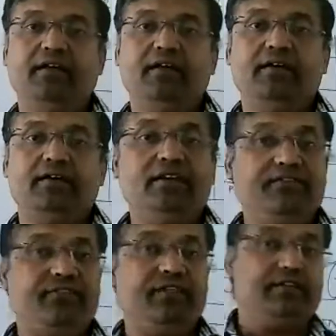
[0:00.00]
And
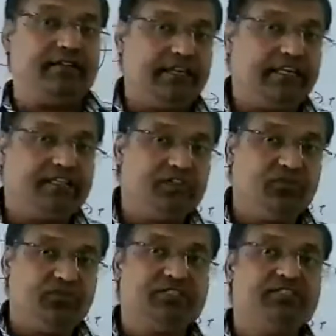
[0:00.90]
if
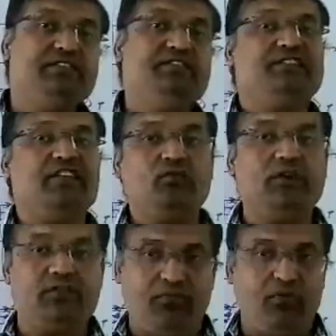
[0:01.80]
the section
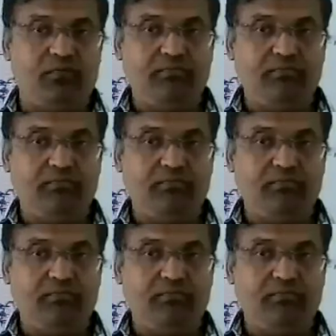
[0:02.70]
which is in